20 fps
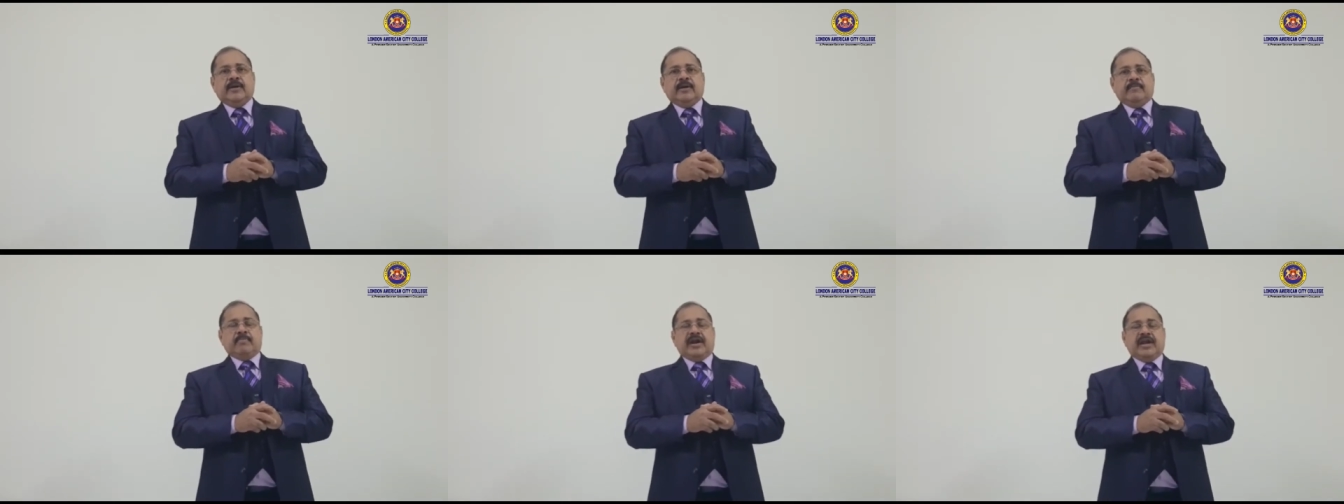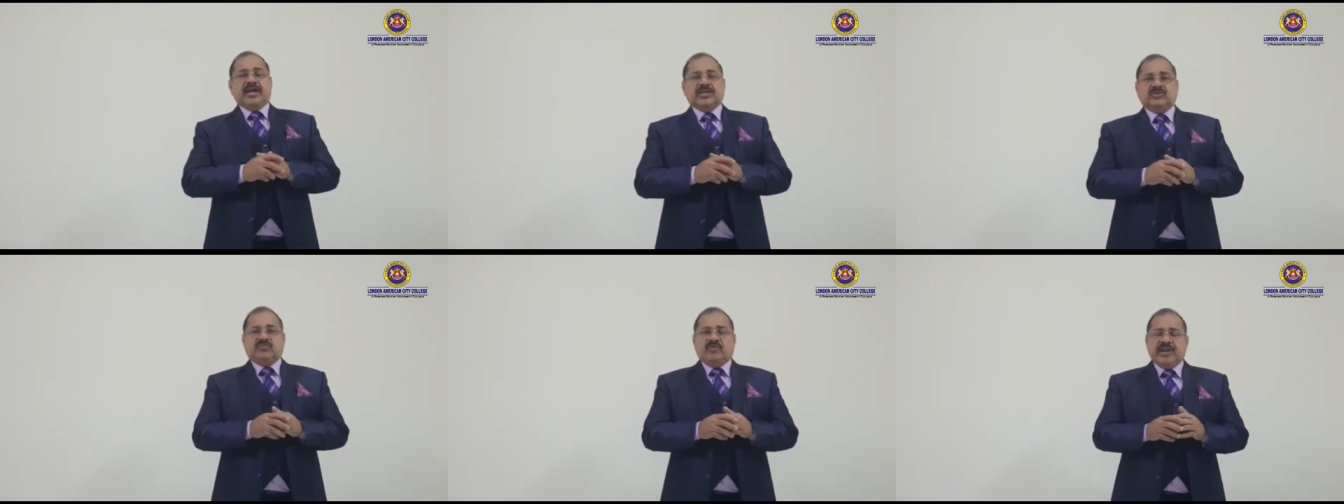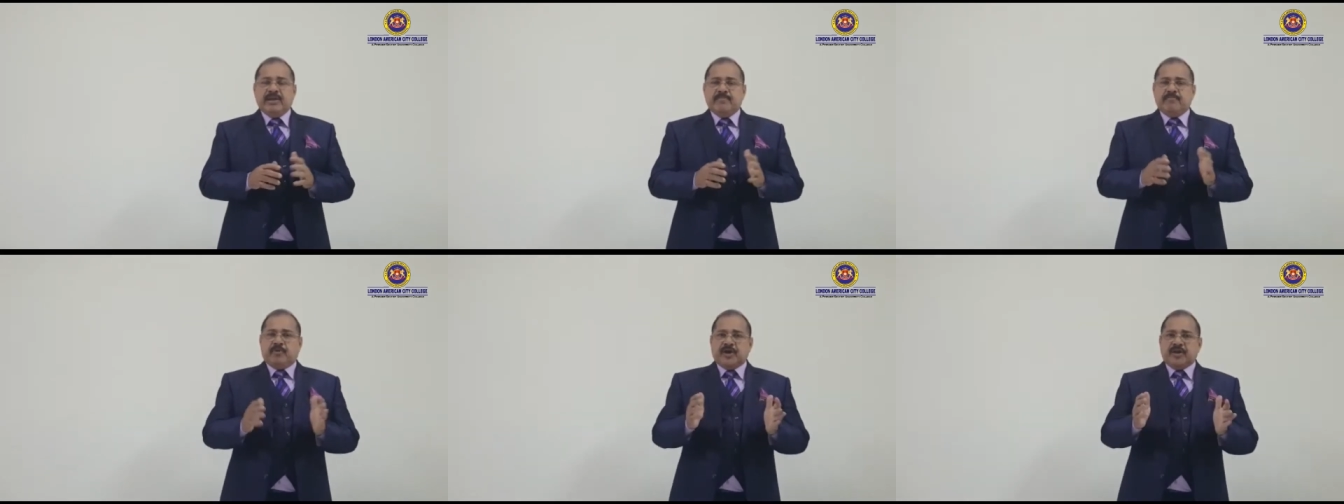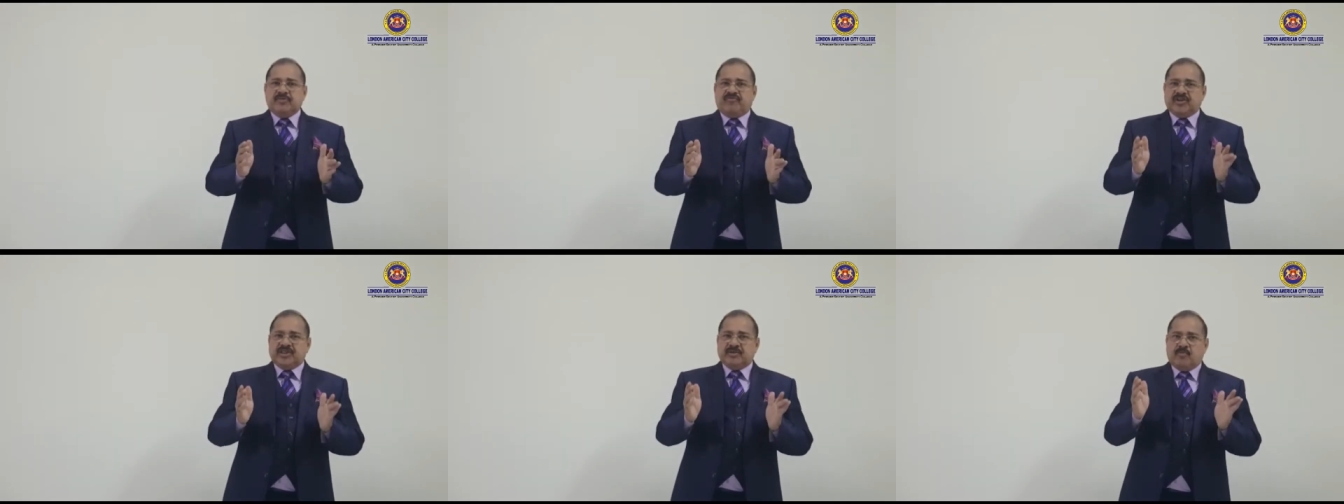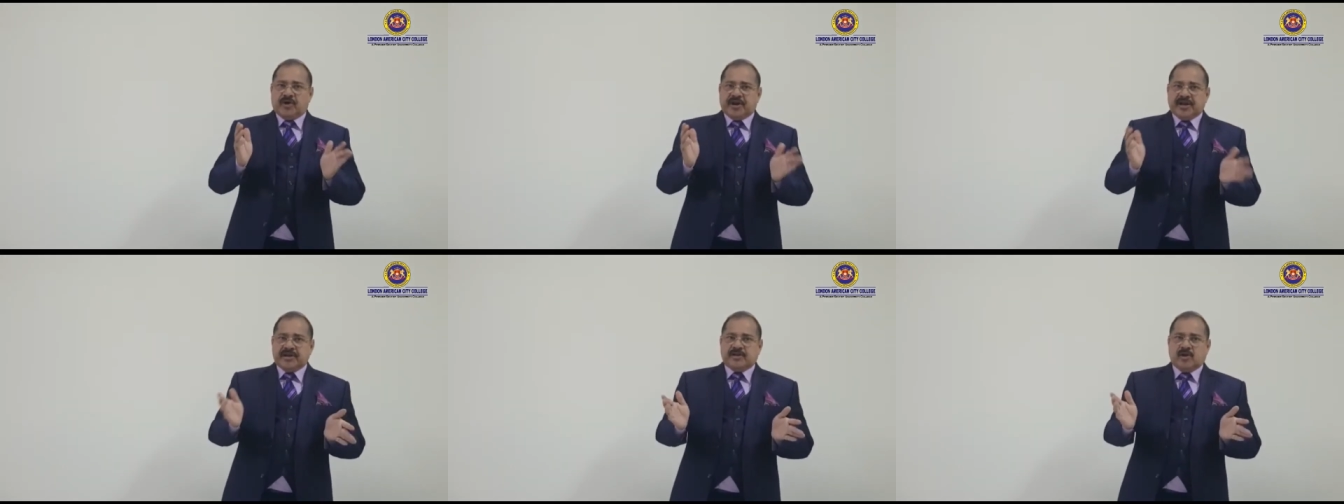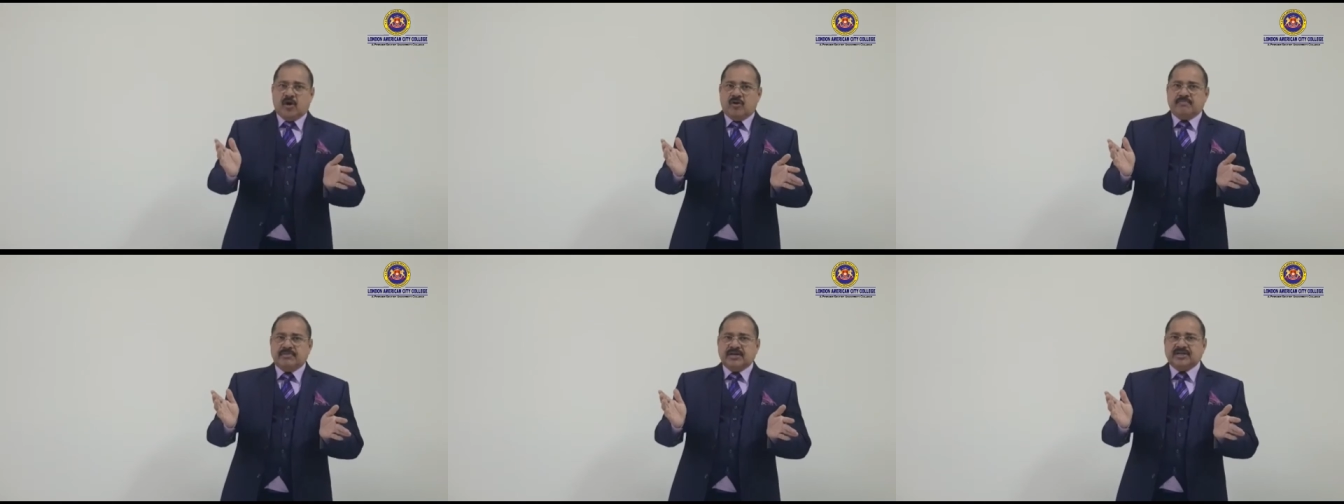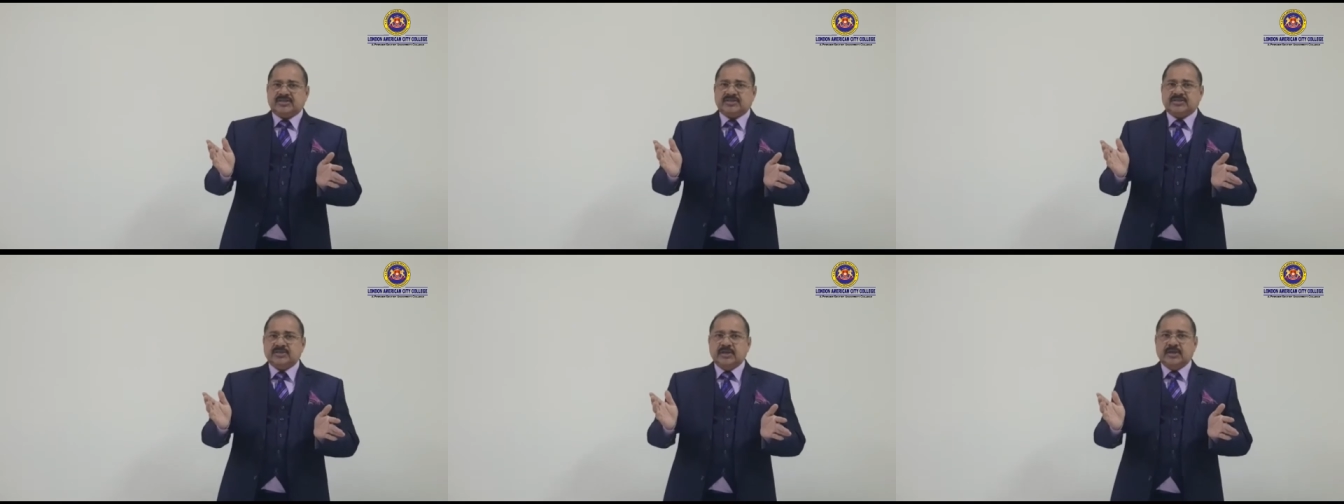Money is very important for the modern
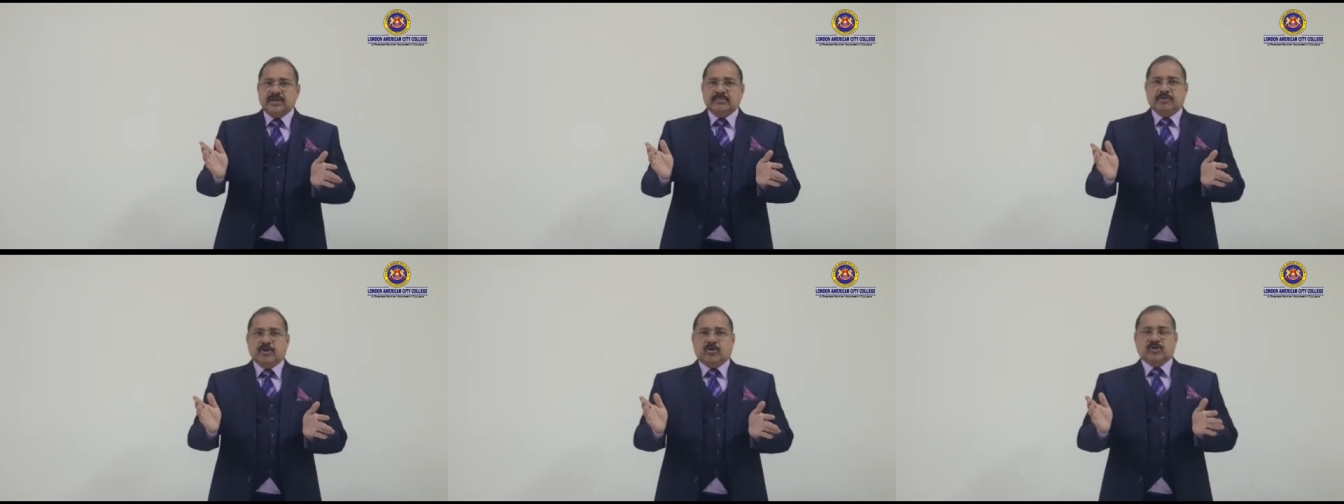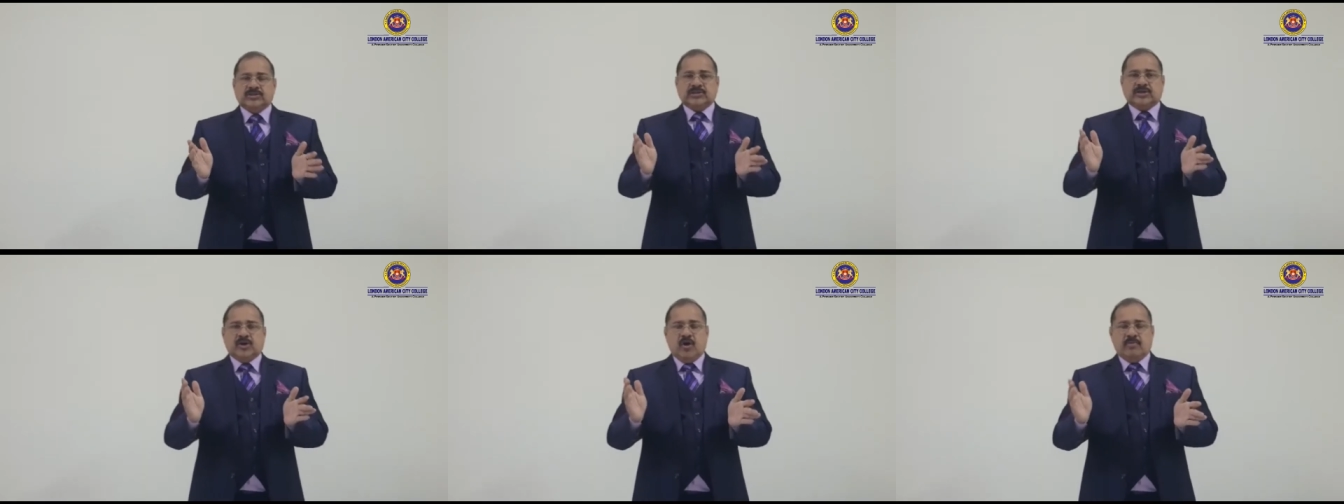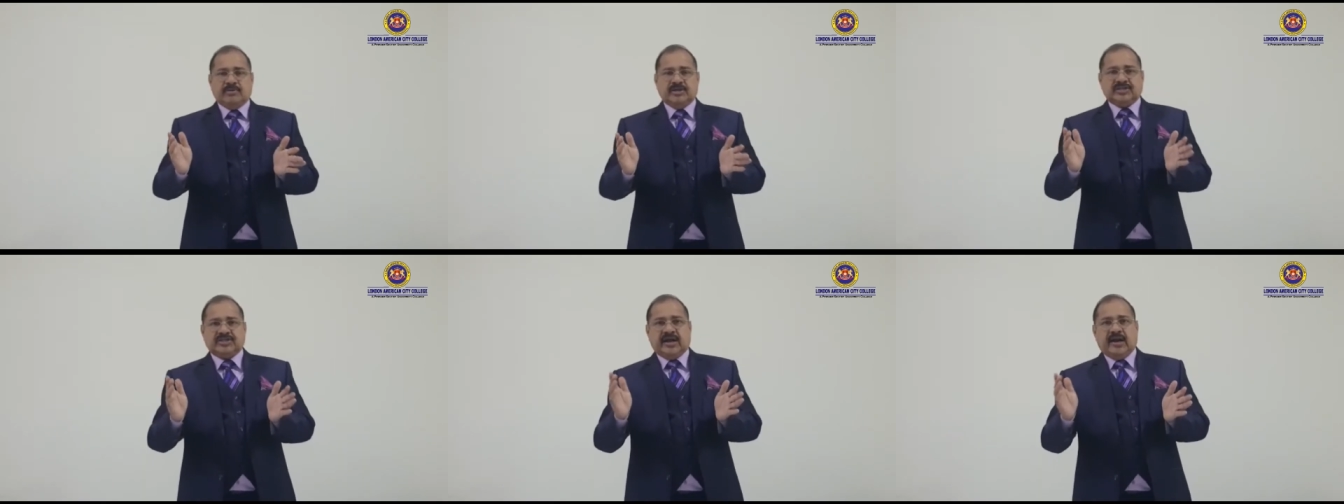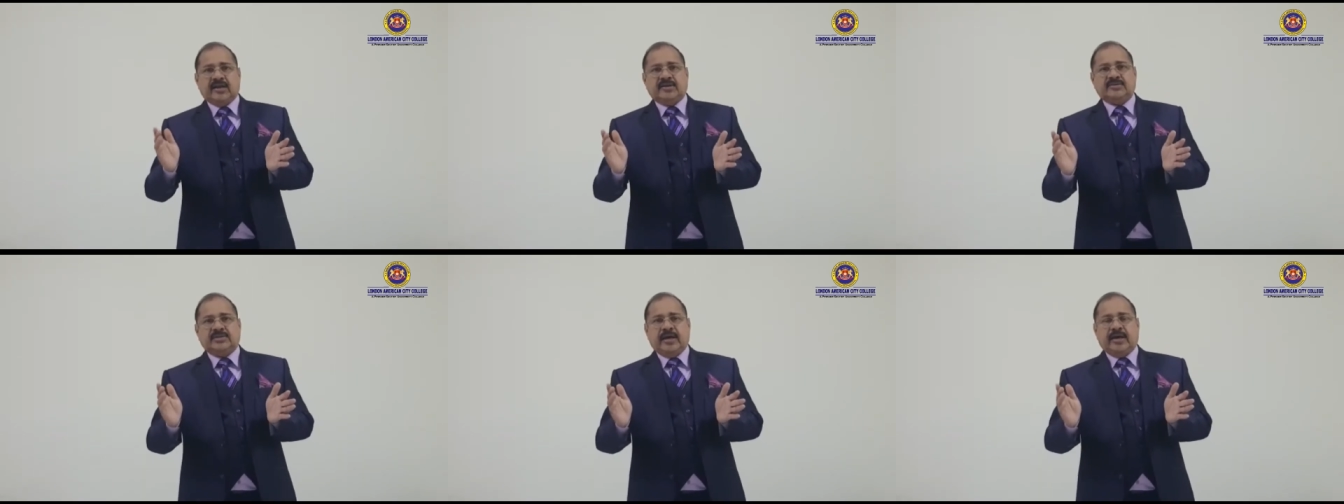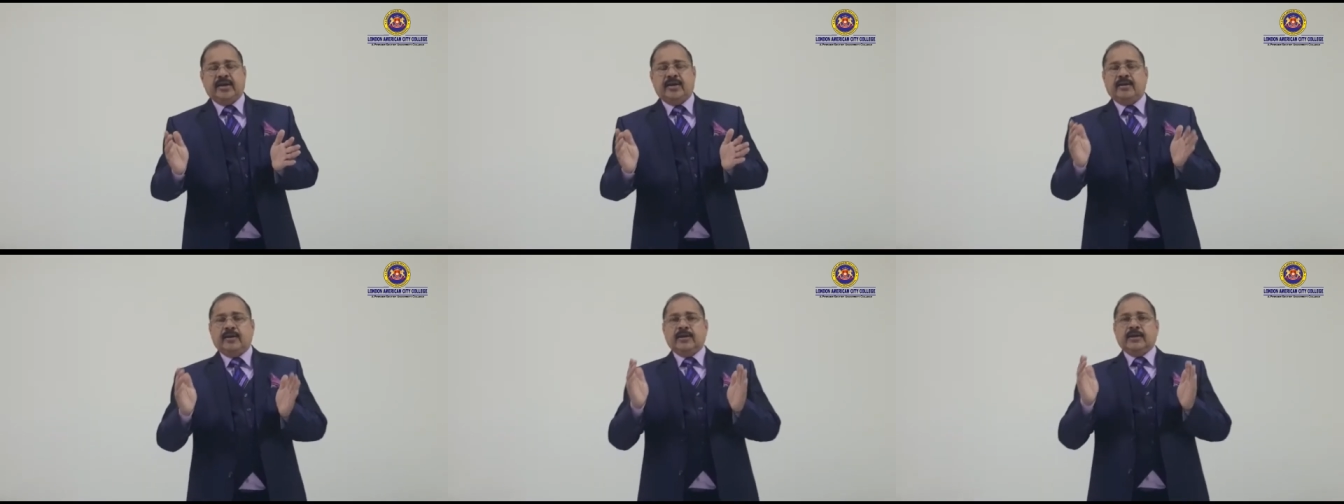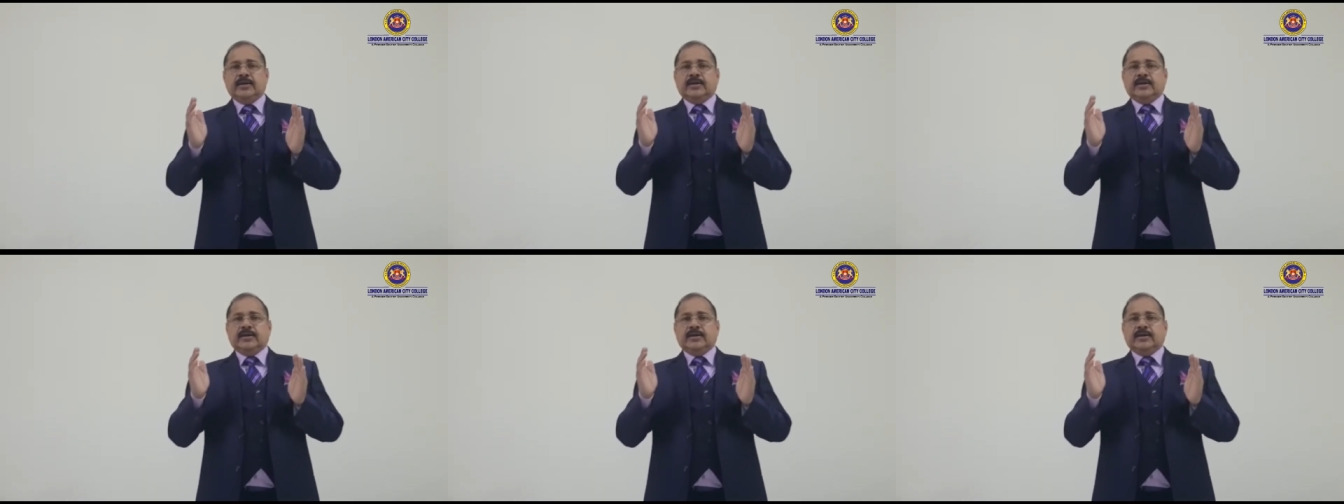governments, because governments collect their